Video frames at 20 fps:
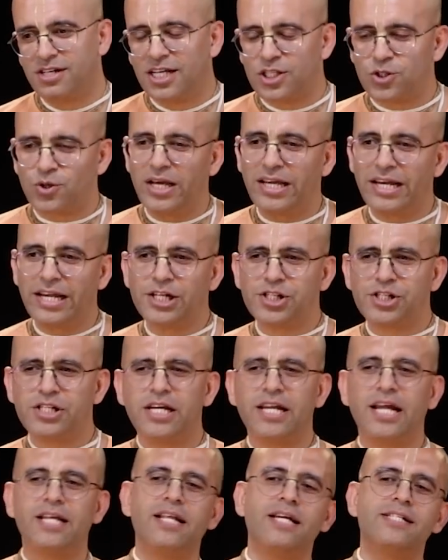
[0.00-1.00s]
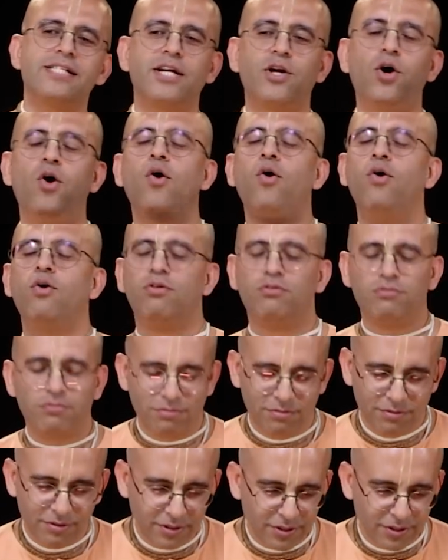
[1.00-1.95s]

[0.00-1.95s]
So I reached there and they said, oh,